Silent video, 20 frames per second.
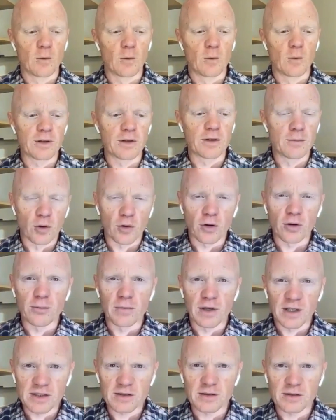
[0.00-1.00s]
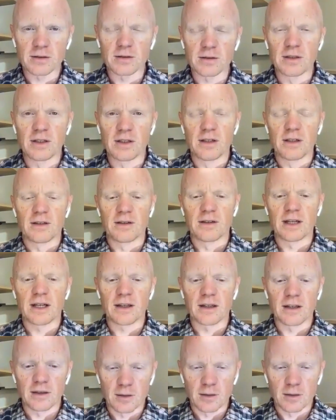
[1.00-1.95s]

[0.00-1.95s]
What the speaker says: where the more muscle that